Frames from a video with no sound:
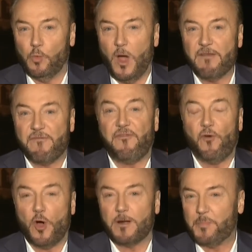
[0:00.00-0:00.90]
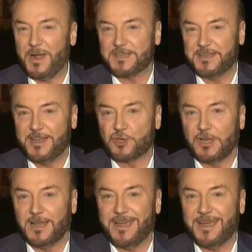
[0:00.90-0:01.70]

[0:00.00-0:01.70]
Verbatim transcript: won four presidential